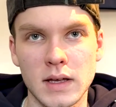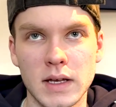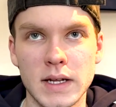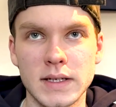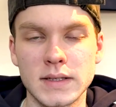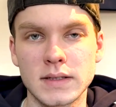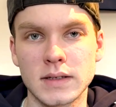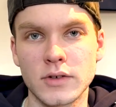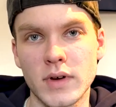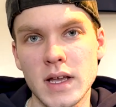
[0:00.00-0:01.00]
It is
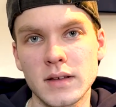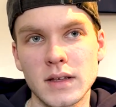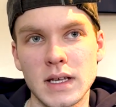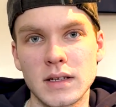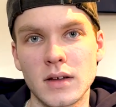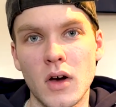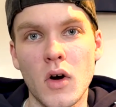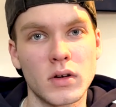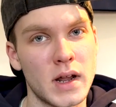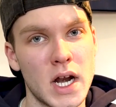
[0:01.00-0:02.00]
great in
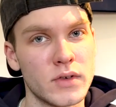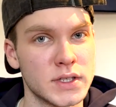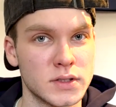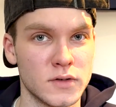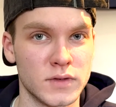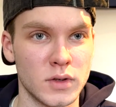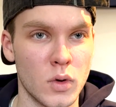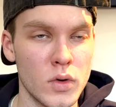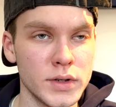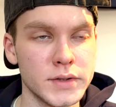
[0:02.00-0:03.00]
all areas of the
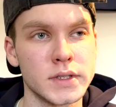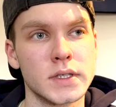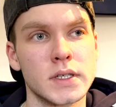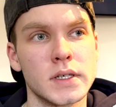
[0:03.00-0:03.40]
court.